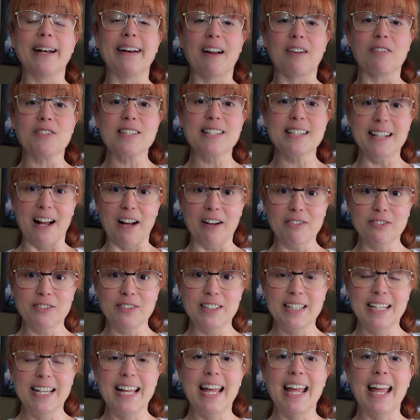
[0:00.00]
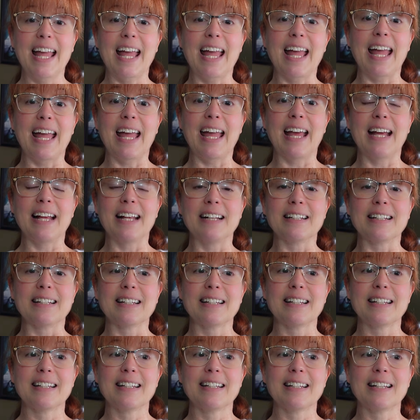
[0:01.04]
enough is enough, and
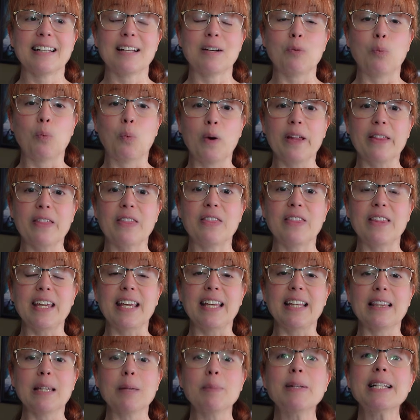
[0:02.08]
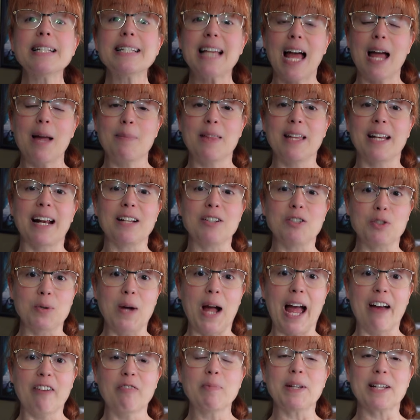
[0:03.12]
with the limited time that I do
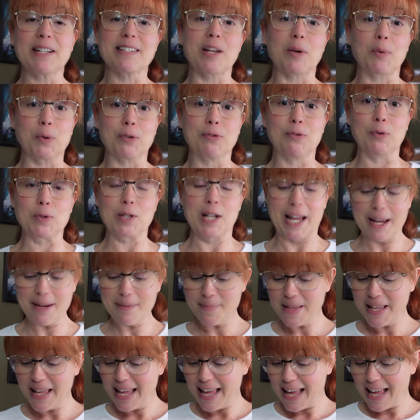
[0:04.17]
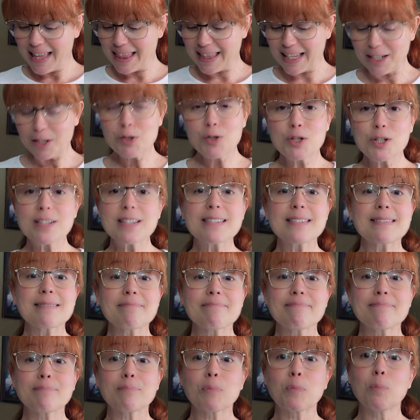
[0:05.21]
have, because I work full time, that you just
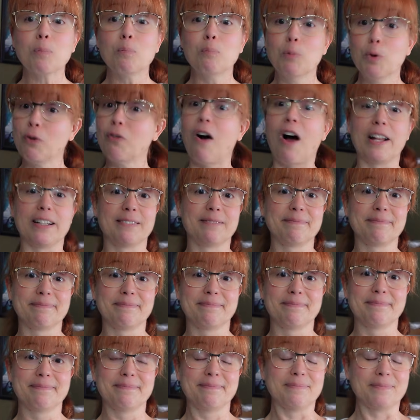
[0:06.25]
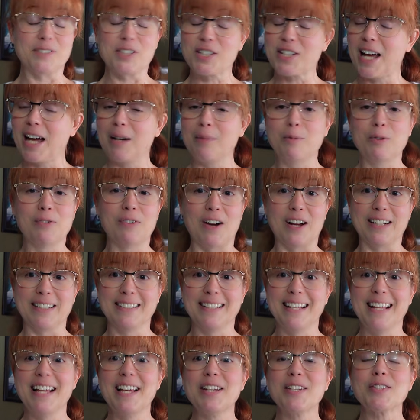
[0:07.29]
move on. Just got to move on.
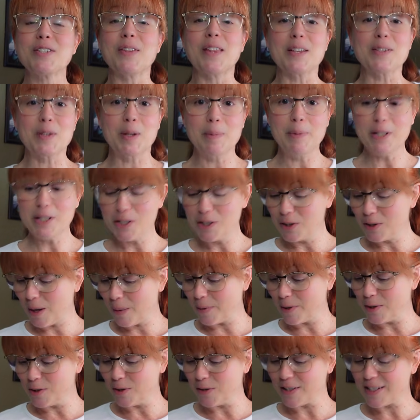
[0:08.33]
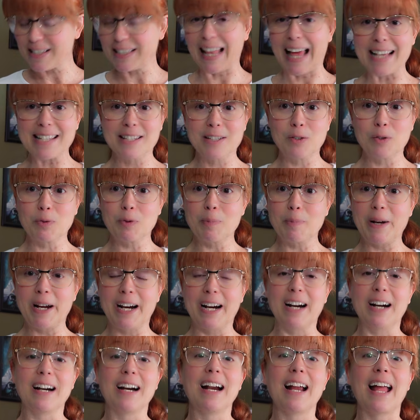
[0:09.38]
So that's what I'm going to do. I'm going to do this last little
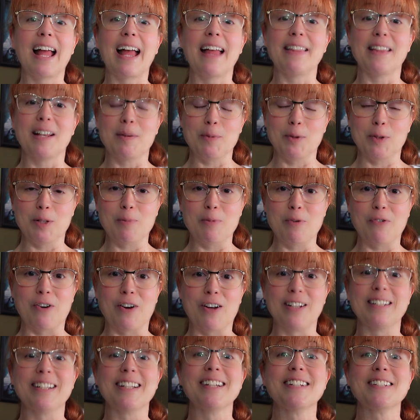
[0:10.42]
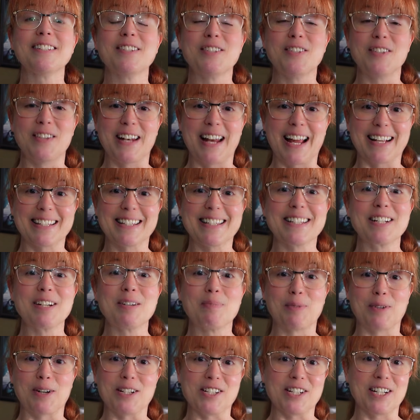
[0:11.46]
repair, and then I'm going to move on to the
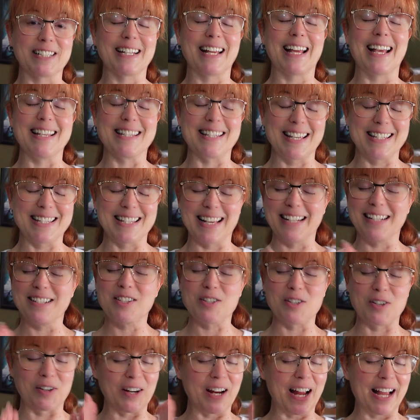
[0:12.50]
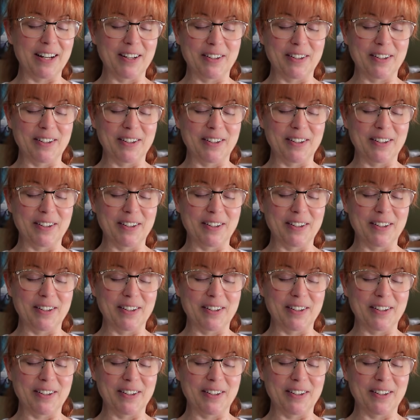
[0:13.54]
next project. As I said, sorry, I